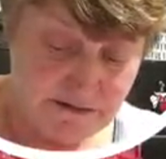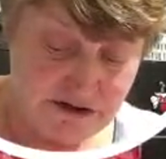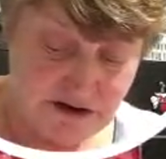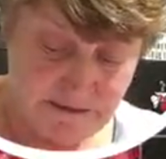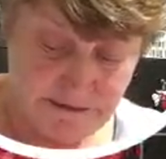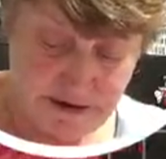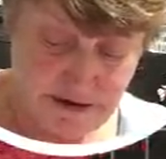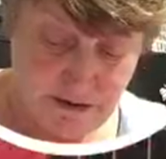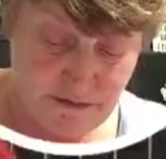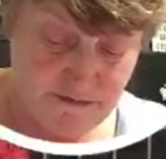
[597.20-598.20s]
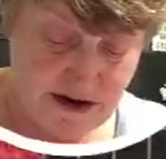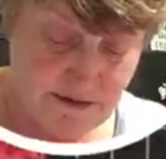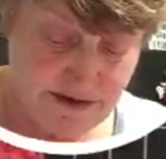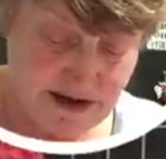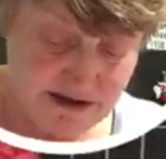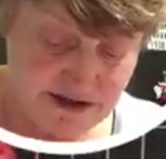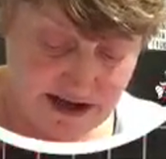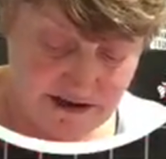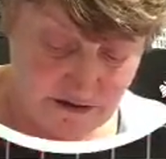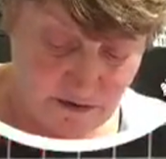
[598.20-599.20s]
Tombow round the edge
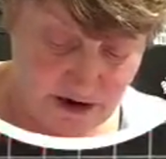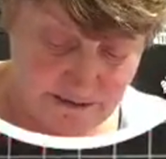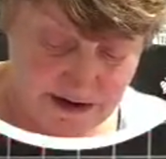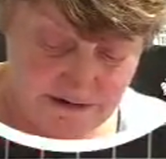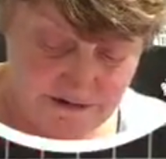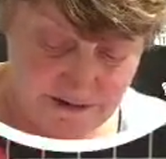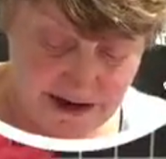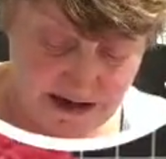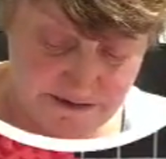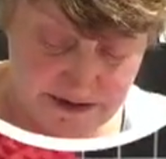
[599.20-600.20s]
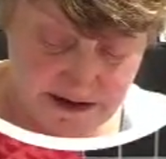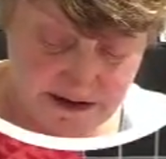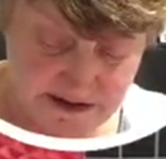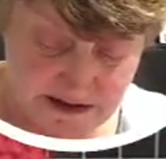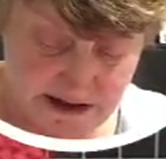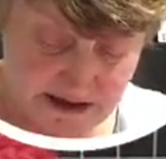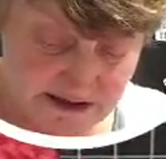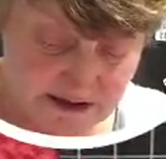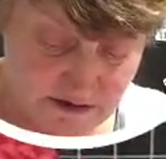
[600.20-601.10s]
there, quite a bit in from the edge because it's